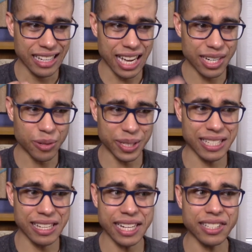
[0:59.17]
I know what
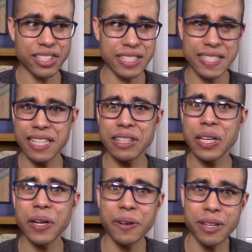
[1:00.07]
it's like to just sit
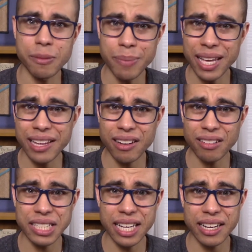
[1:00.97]
there in bed
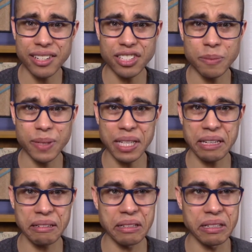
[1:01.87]
all day and just be
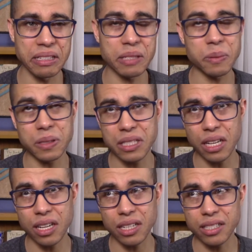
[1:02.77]
like, oh, this world
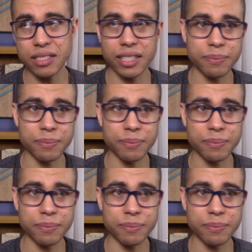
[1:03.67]
sucks. Like,